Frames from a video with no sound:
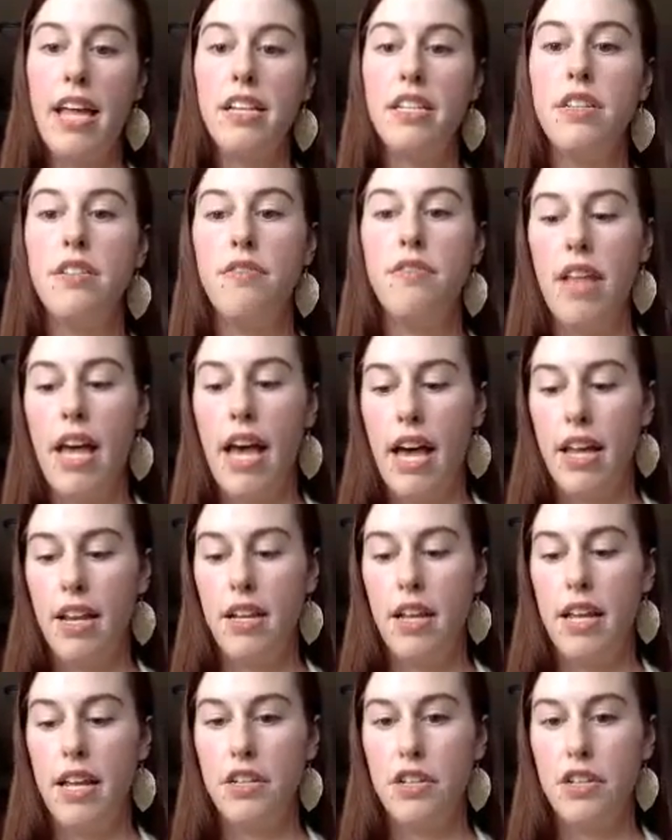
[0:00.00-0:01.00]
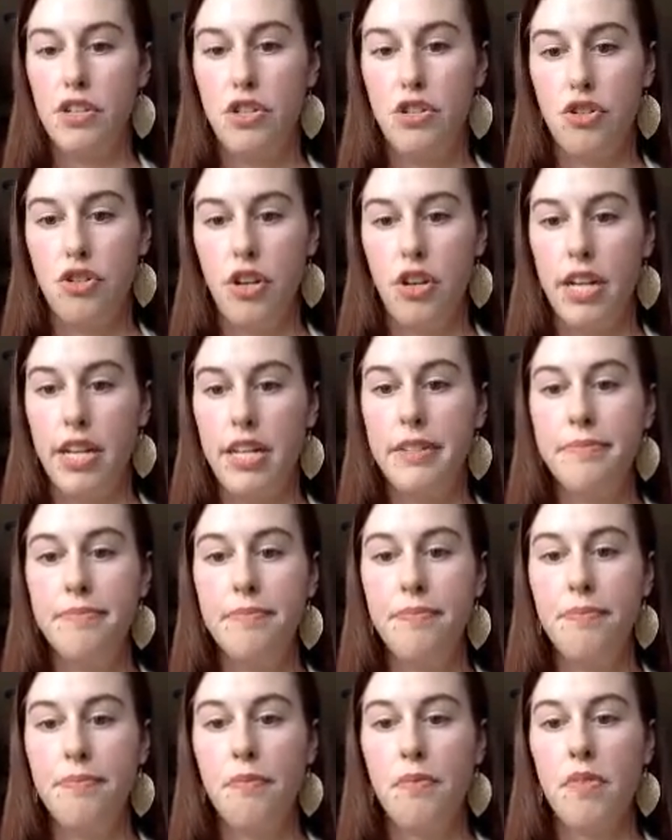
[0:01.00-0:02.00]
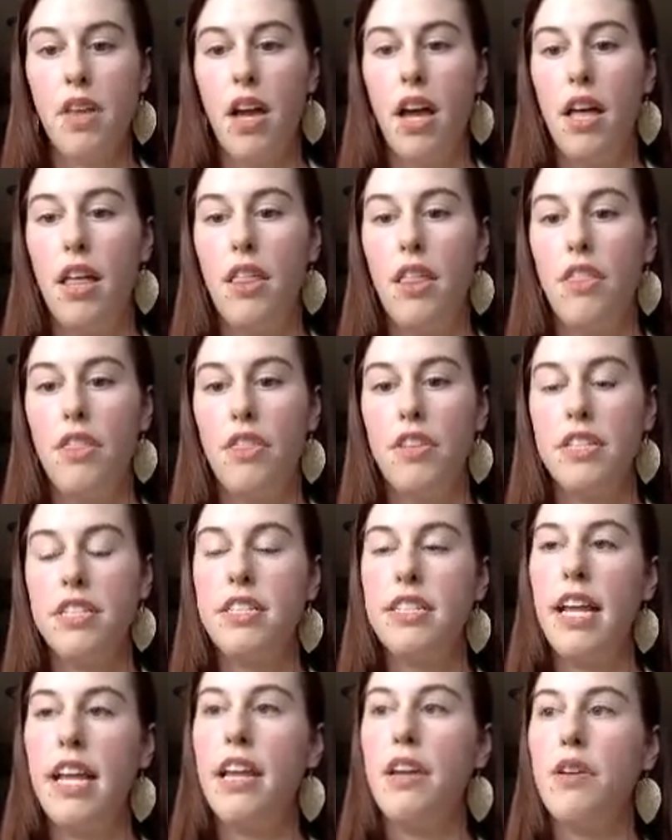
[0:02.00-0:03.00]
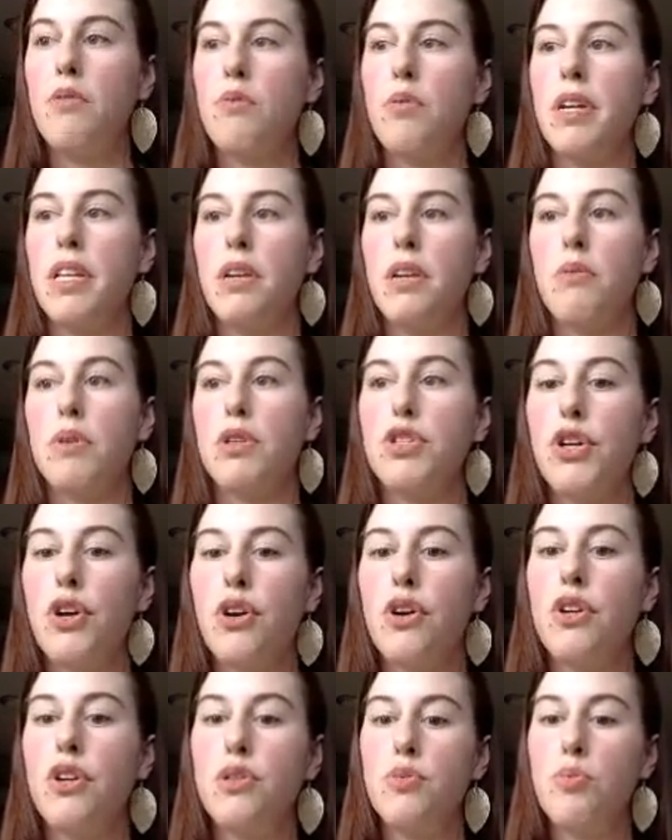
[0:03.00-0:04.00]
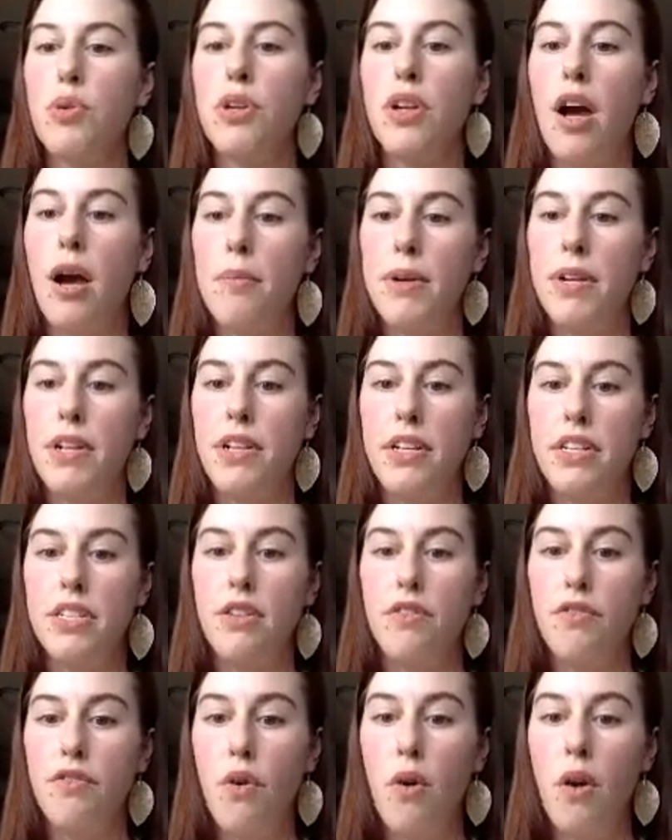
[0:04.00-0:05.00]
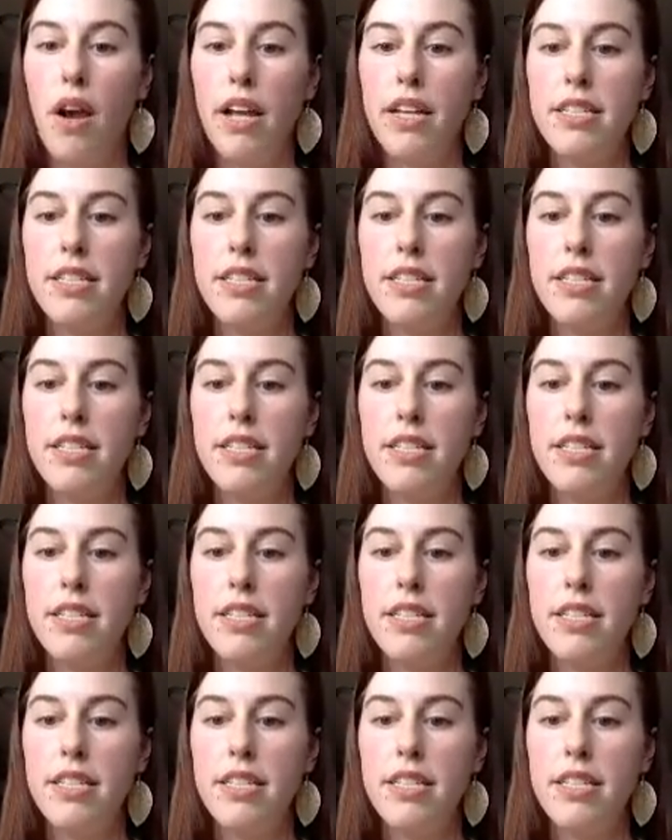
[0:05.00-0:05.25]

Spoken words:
of that industry, the state really returned predominantly to forest,